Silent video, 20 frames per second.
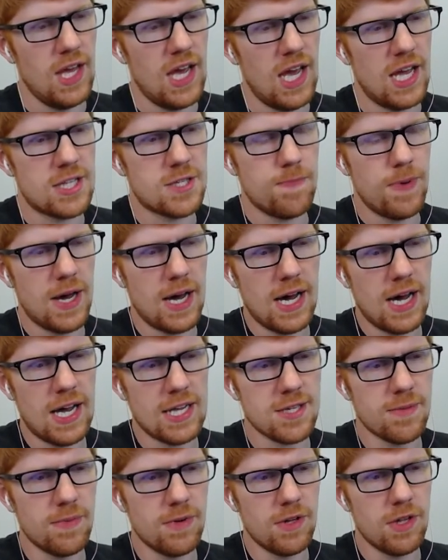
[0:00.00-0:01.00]
It's
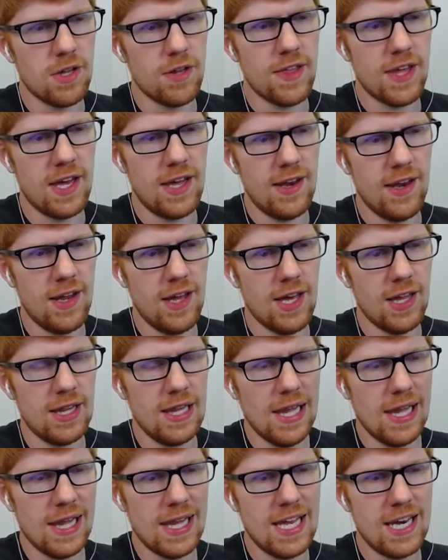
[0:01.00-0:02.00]
possible that in
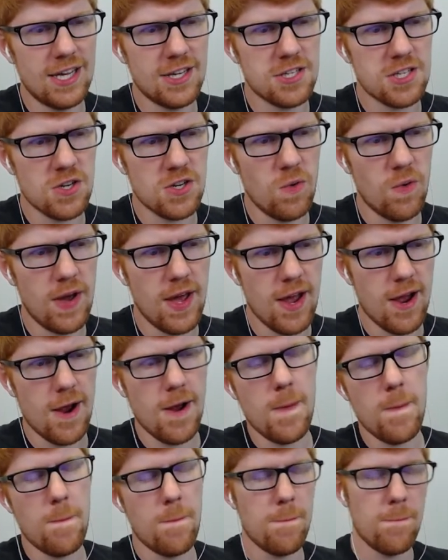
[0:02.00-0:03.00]
Leene
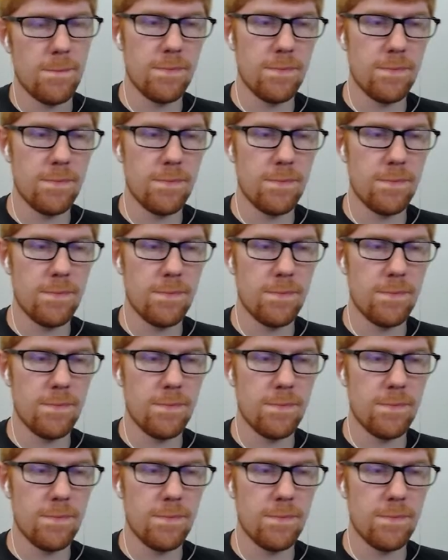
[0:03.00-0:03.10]
Square,